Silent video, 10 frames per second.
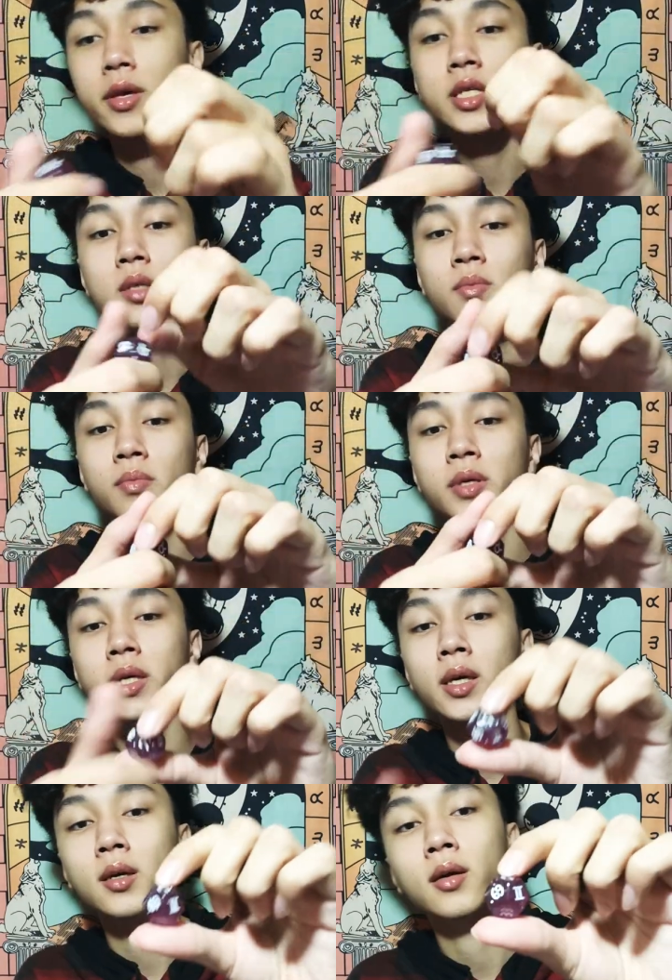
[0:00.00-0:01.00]
this
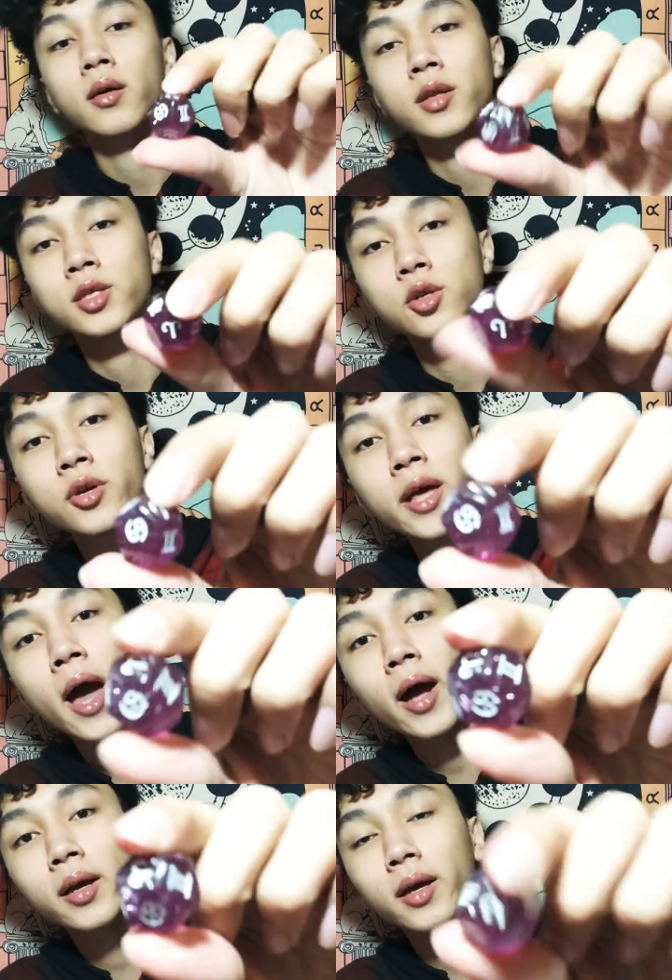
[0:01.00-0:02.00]
being the
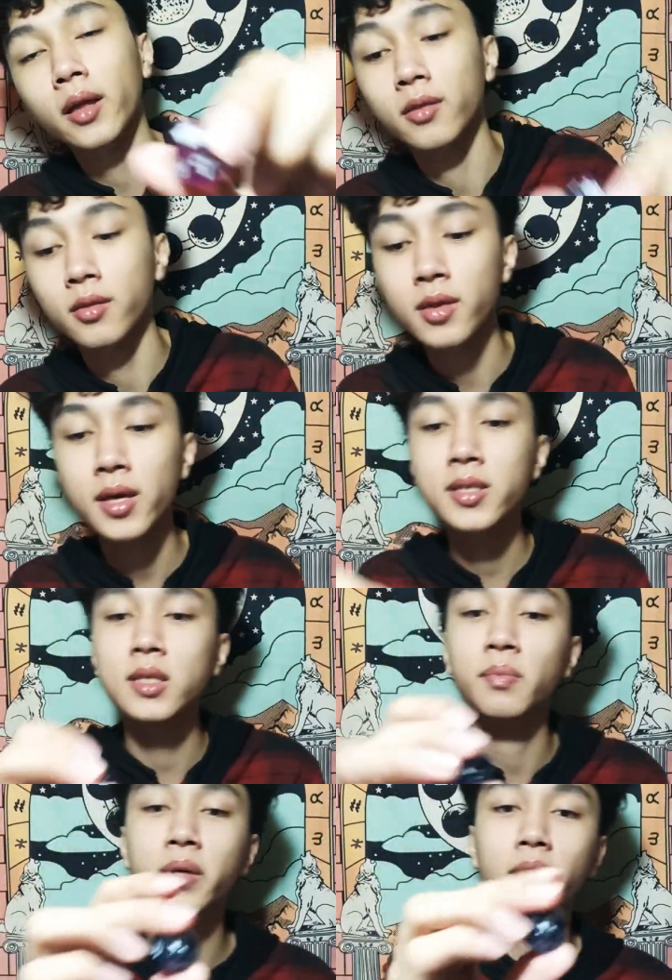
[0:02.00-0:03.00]
zodiac, and
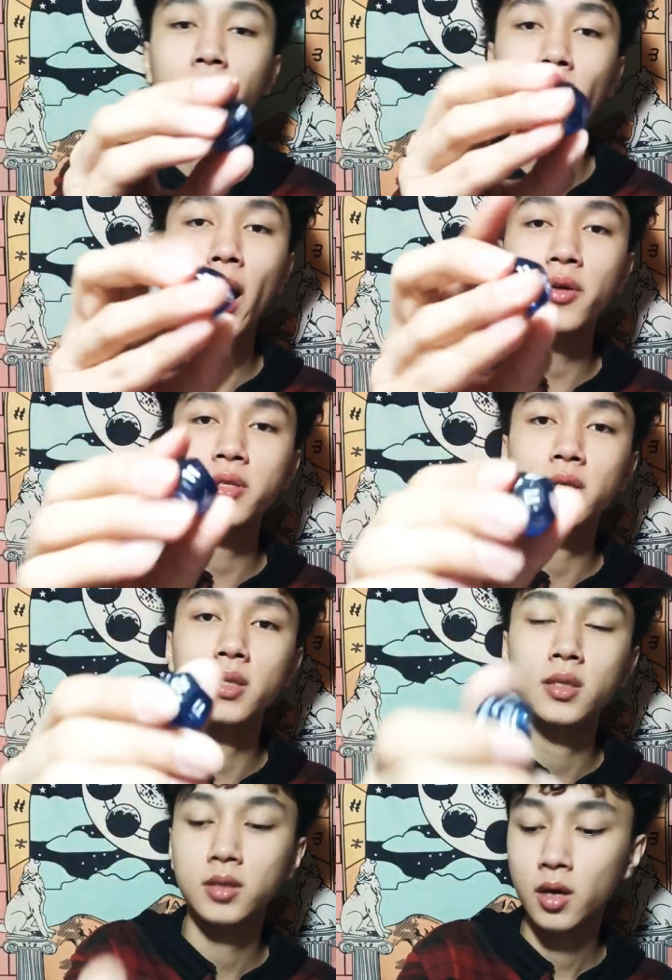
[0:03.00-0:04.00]
this being the
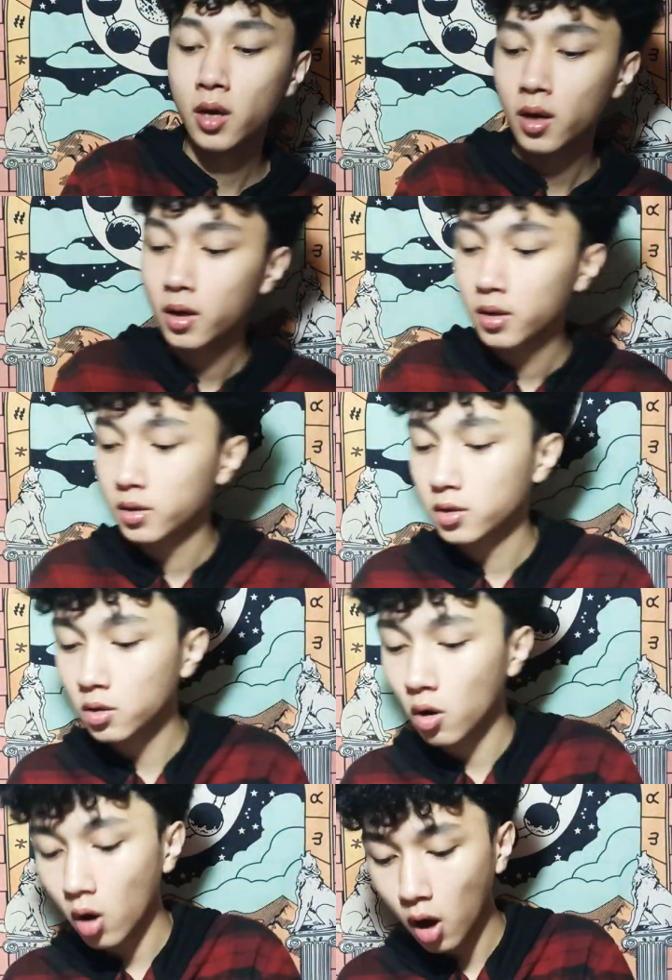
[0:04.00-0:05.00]
houses.
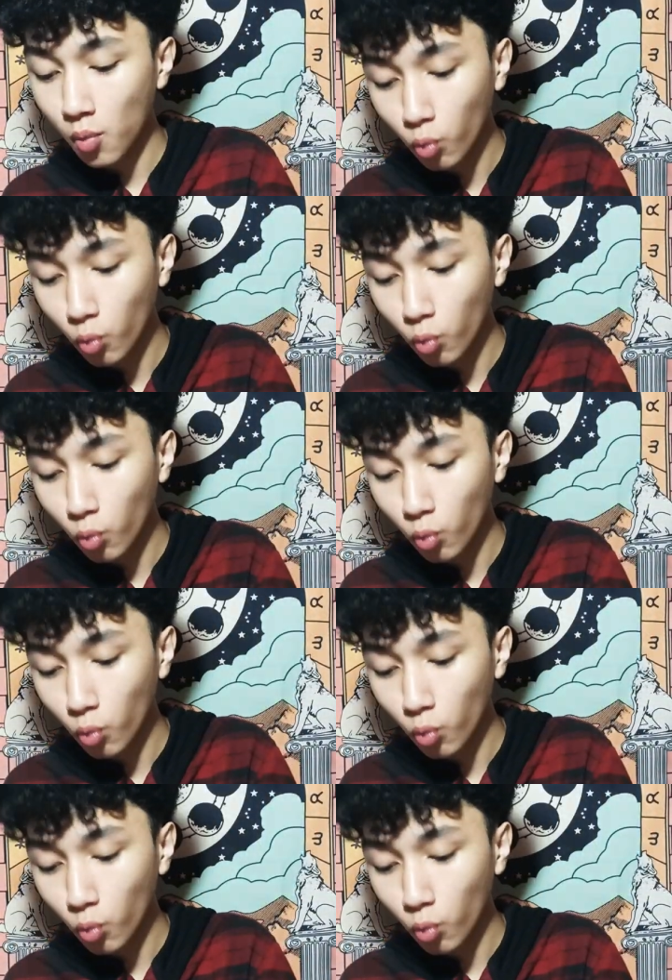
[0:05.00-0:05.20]
So